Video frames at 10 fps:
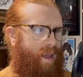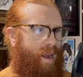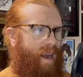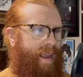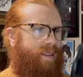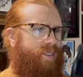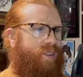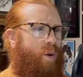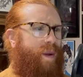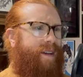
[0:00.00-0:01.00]
All right,
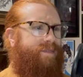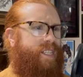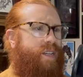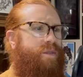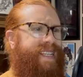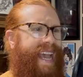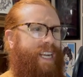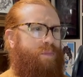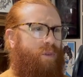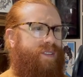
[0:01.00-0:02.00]
so we have two
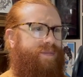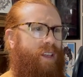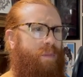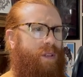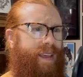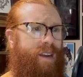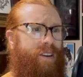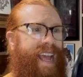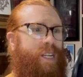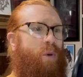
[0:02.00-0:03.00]
dashboards available in our
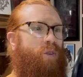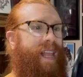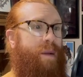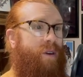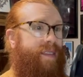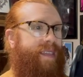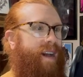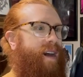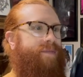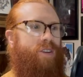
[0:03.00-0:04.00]
dashboard library that
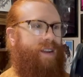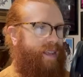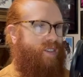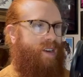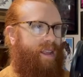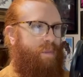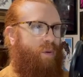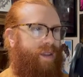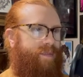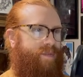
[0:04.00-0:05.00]
offer a nice starting
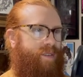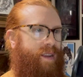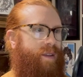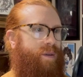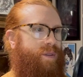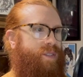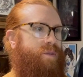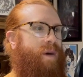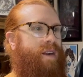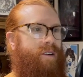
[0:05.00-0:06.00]
point for you
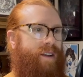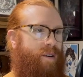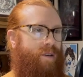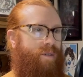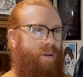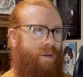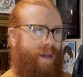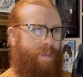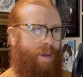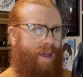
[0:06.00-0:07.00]
to monitor your Heroku
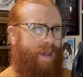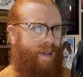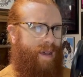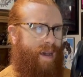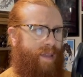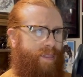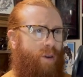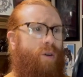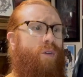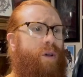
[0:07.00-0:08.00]
app. The
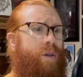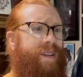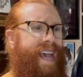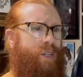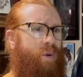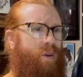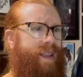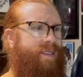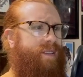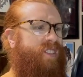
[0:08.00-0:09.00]
Heroku dashboard
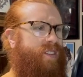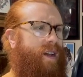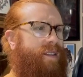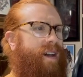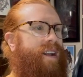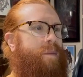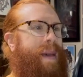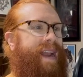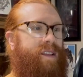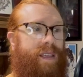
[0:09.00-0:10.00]
is installed
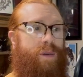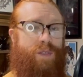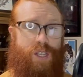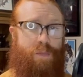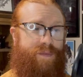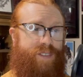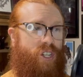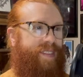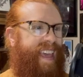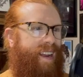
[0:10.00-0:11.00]
automatically once you
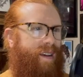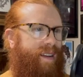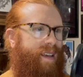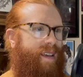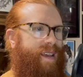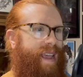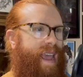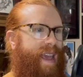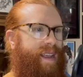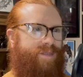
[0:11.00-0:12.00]
provision the add-on,
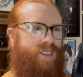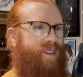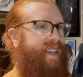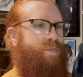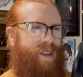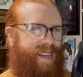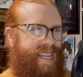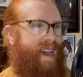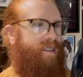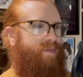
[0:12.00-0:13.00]
and it gives you a nice
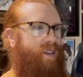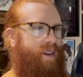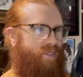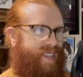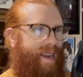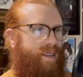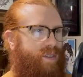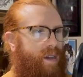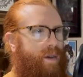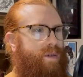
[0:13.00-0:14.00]
breakdown of all your status
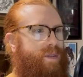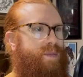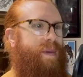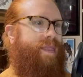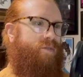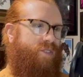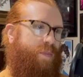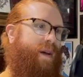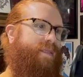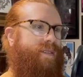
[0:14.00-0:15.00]
codes, method
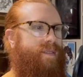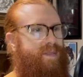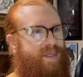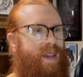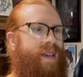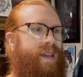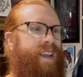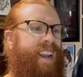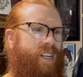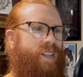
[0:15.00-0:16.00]
responses,
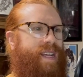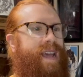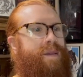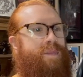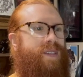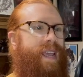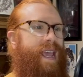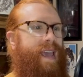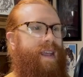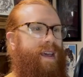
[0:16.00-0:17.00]
connection times,
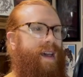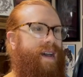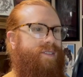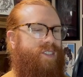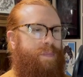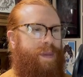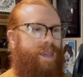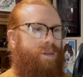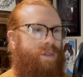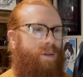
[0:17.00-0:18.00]
and
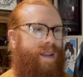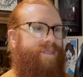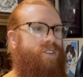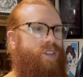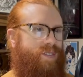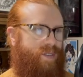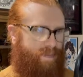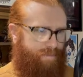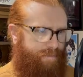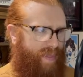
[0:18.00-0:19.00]
CPU load averages.
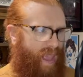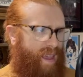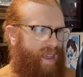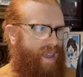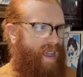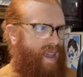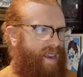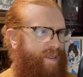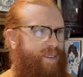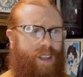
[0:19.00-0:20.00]

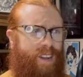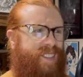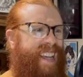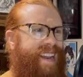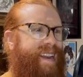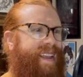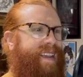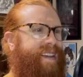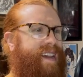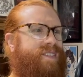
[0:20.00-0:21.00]
And if you're going to send
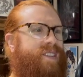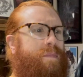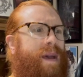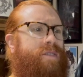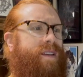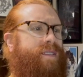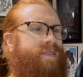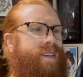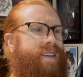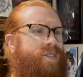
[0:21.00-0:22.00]
any custom
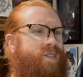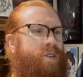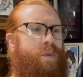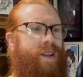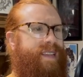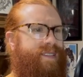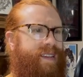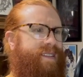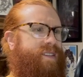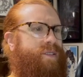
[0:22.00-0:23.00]
metrics, it's super
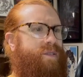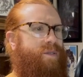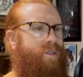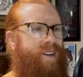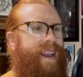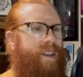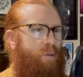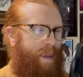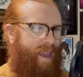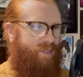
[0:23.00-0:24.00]
easy to create
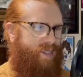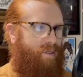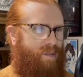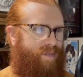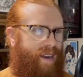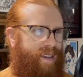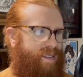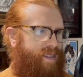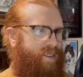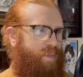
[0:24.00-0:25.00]
new panels in
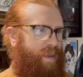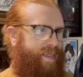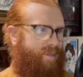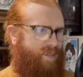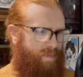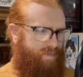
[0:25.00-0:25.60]
Grafana to display those.